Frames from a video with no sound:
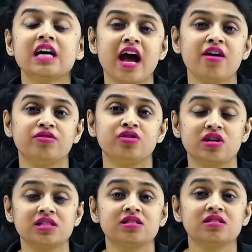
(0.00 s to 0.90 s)
have
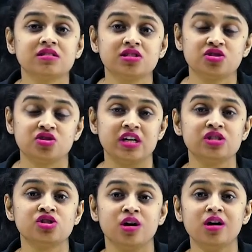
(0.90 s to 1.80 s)
trusted the
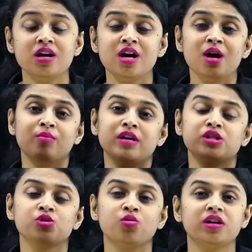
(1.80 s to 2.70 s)
stranger by
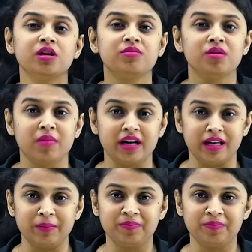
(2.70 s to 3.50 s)
showing him the money.